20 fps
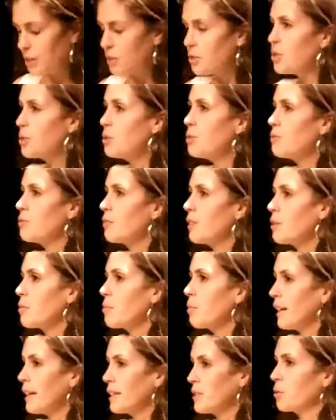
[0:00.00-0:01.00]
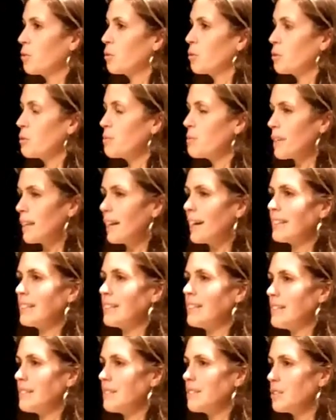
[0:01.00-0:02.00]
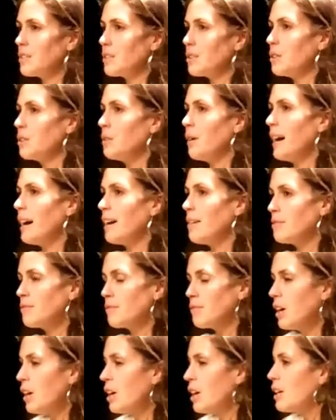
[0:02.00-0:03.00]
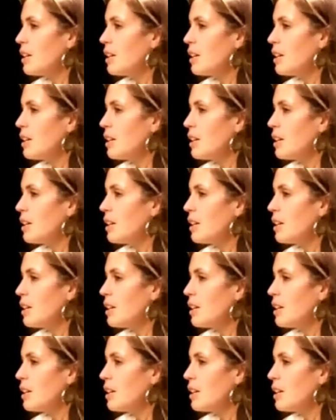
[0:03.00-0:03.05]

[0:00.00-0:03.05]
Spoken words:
to vulnerable adult groups like this who have